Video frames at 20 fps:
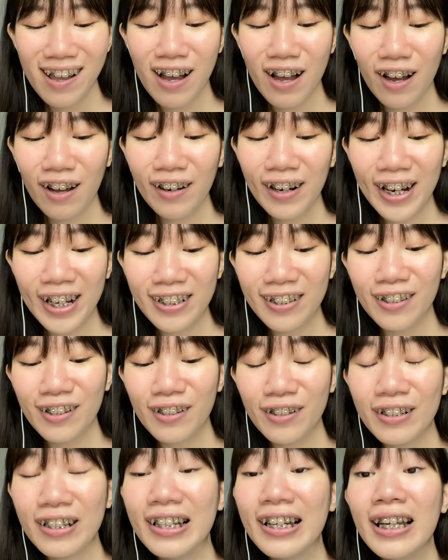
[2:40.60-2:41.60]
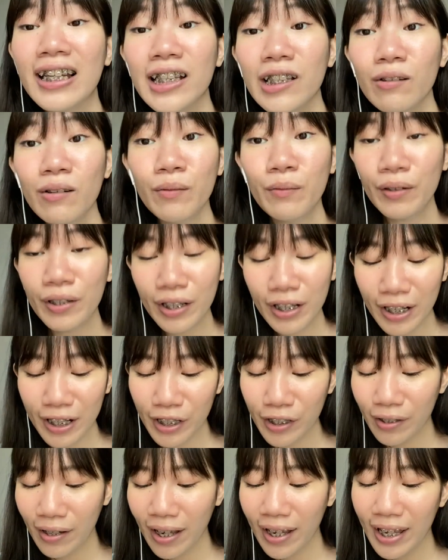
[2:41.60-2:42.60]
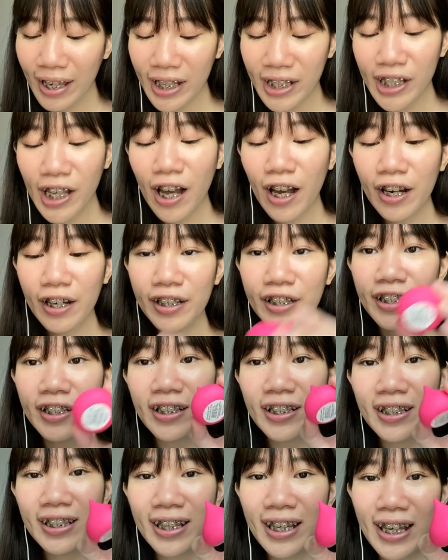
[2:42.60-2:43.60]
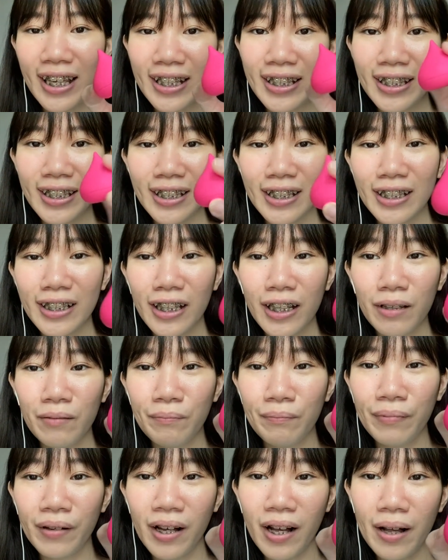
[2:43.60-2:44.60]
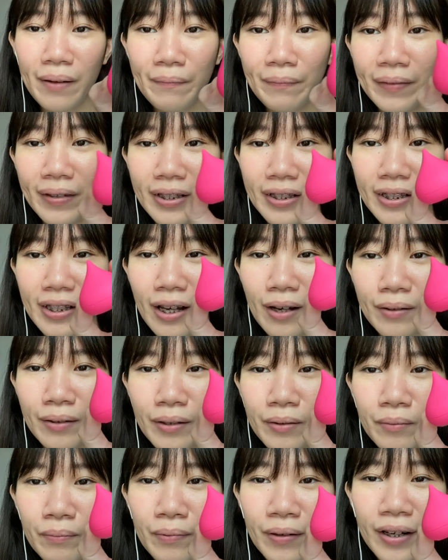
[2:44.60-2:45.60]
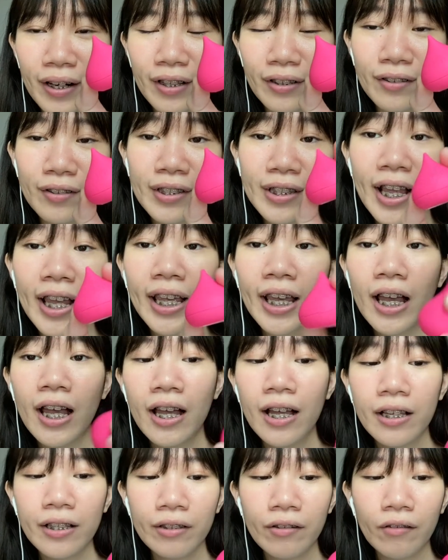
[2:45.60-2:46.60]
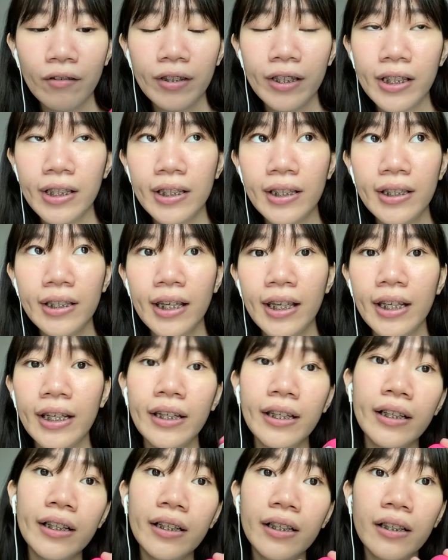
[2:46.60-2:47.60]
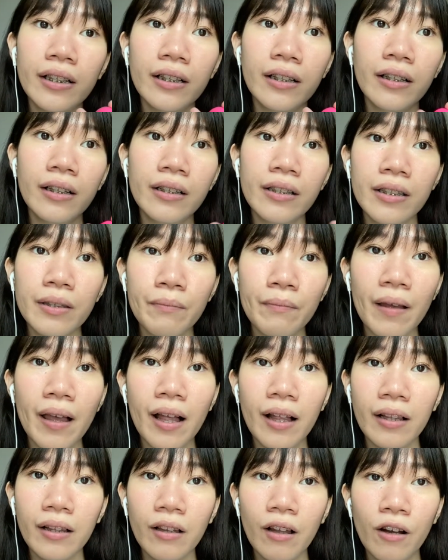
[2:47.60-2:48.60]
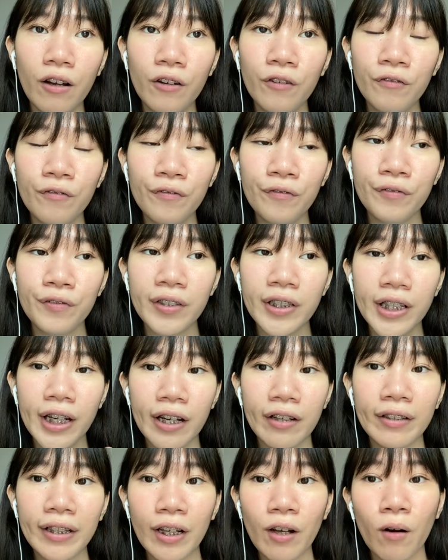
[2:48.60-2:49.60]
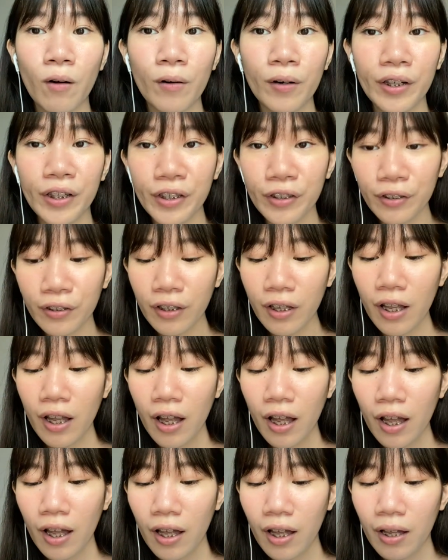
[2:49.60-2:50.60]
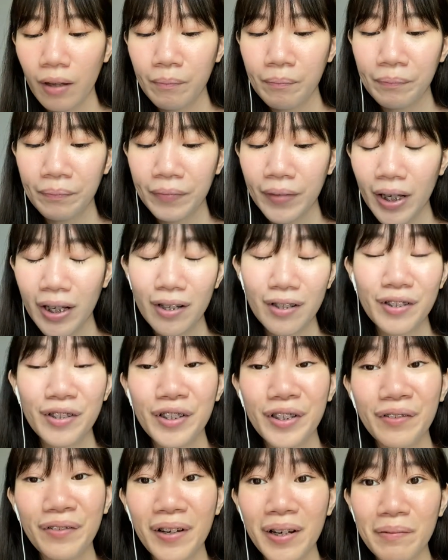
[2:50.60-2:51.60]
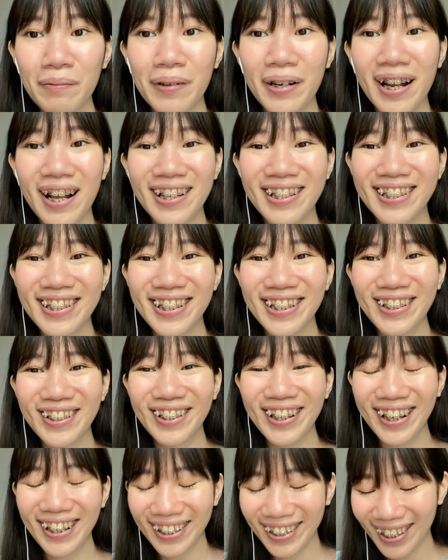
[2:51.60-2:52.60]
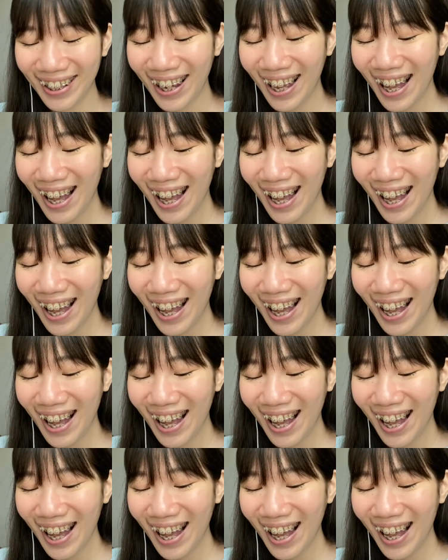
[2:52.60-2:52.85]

the next one we're gonna try is Hershey's Kisses Lip Balm. This is how the product looks like. So this is in the smell of cherry cordial. I'm not sure if I pronounced it correctly.